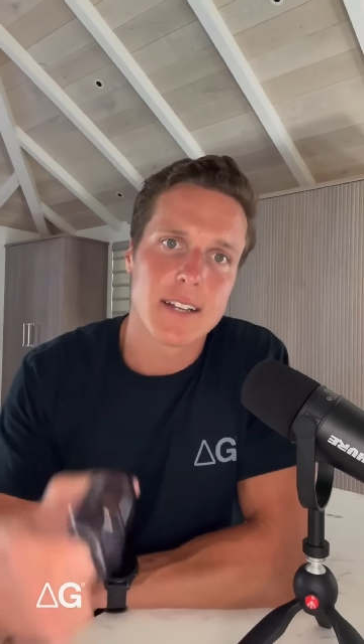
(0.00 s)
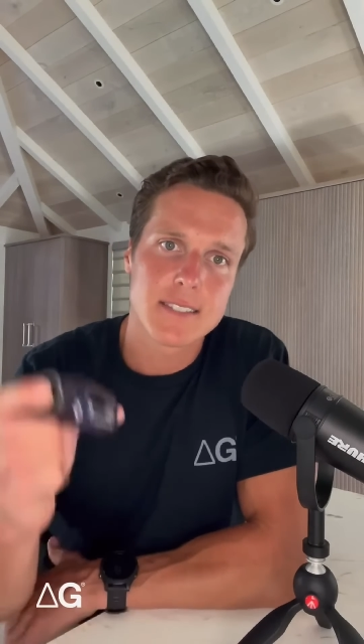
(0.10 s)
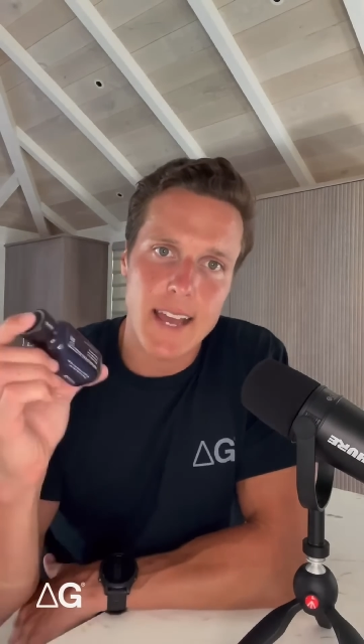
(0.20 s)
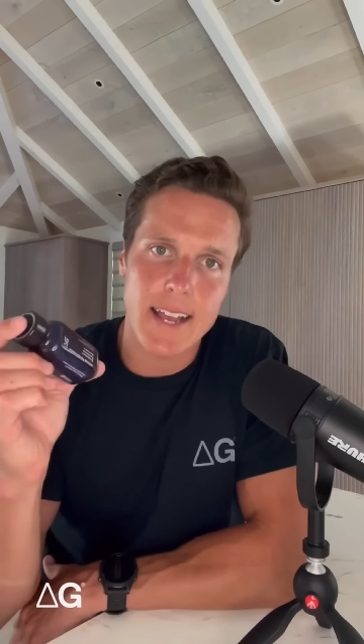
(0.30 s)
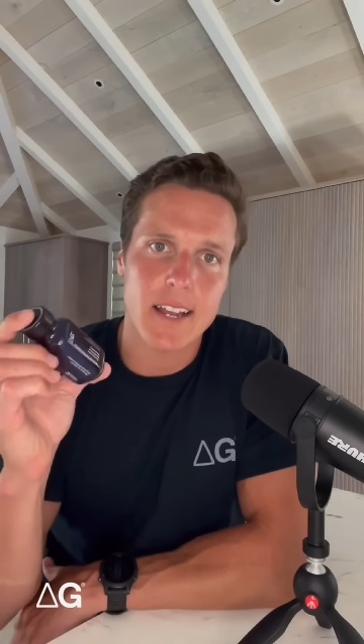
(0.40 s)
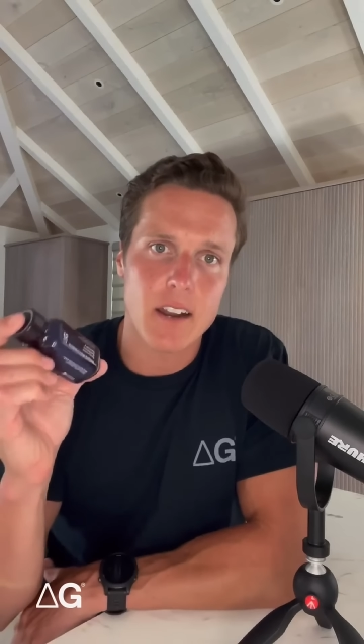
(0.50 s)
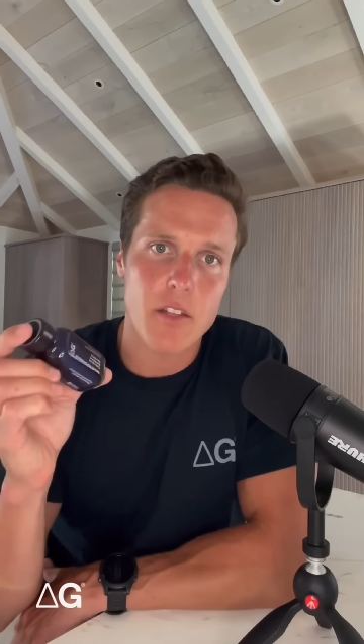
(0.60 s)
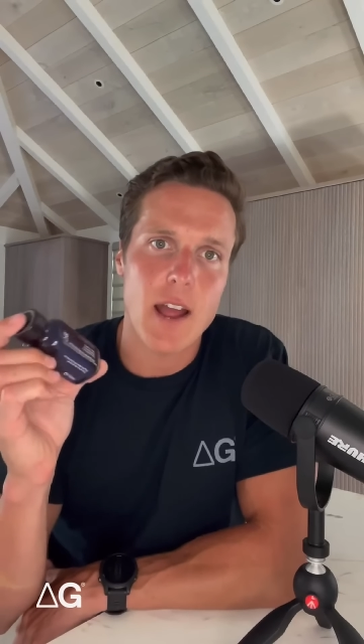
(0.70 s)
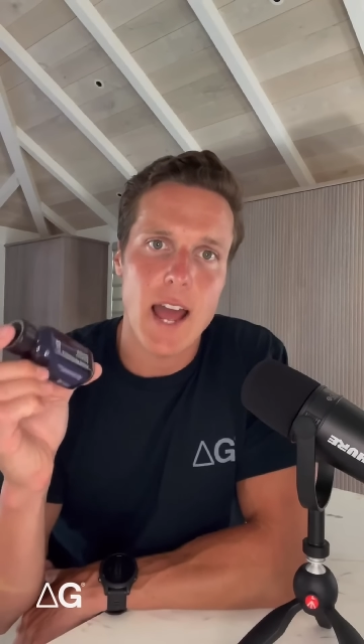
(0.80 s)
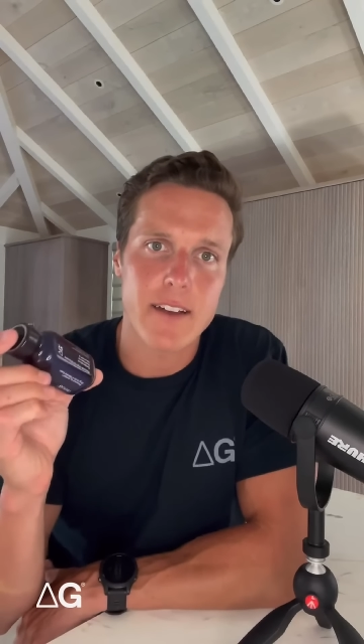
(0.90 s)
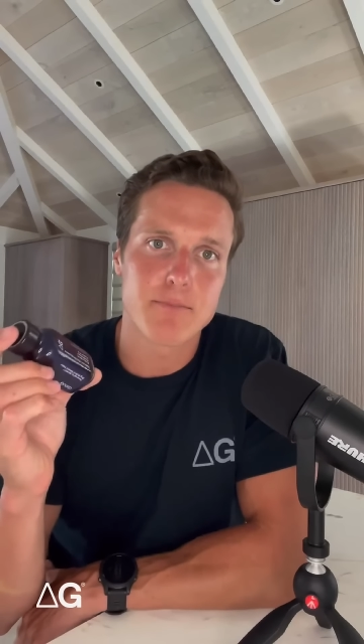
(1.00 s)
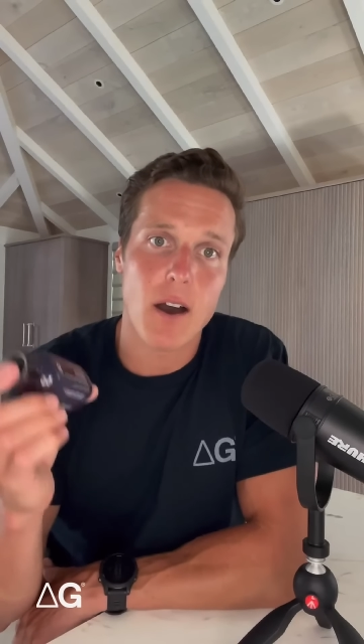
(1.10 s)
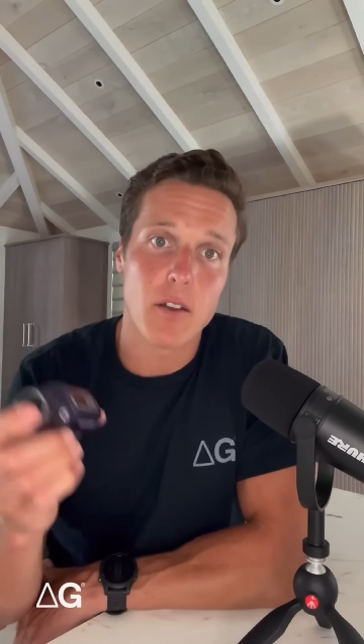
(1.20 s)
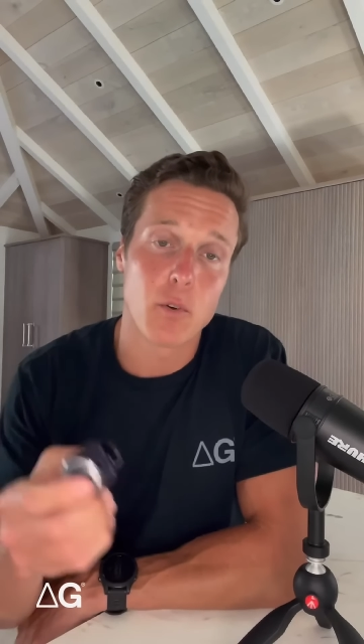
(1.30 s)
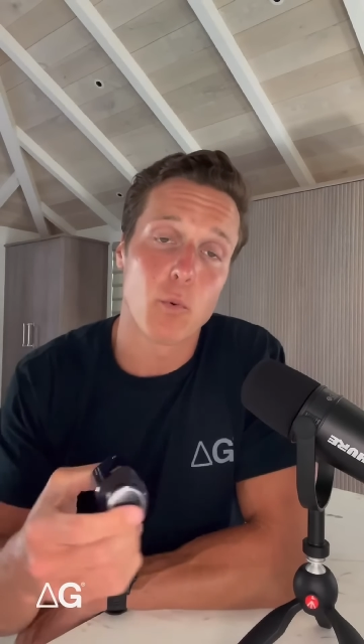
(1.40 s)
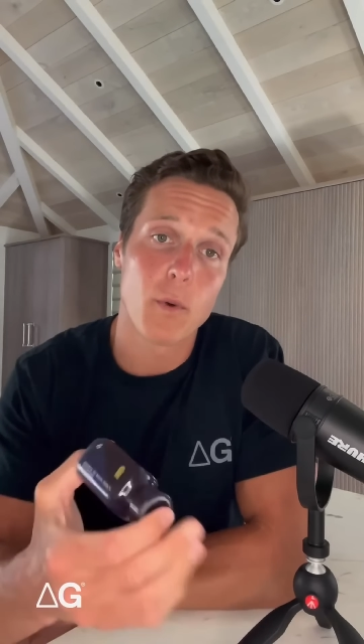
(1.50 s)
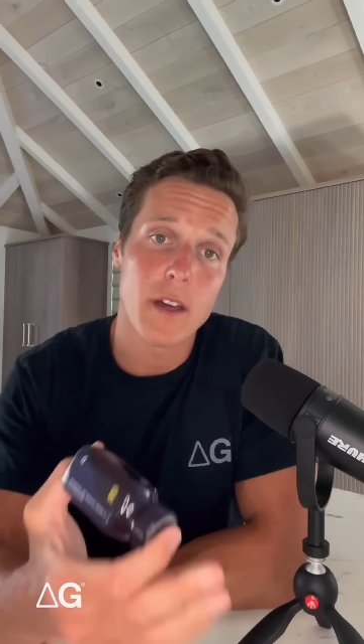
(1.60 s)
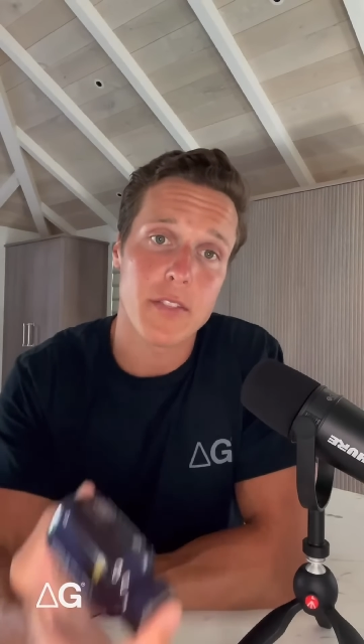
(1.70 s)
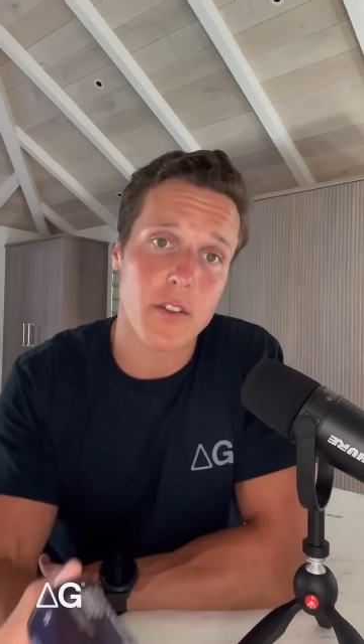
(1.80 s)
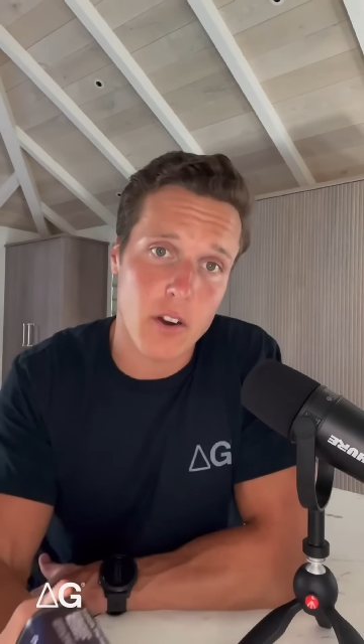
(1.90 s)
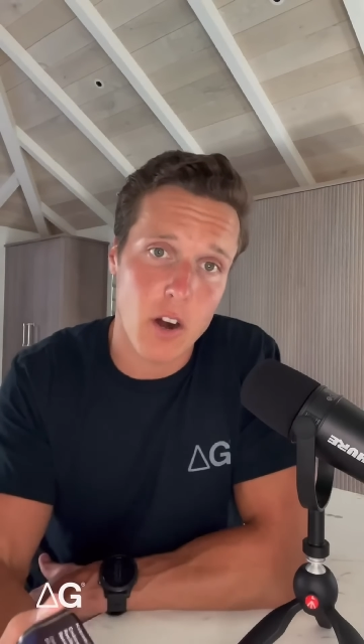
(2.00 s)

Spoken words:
take another half bottle with your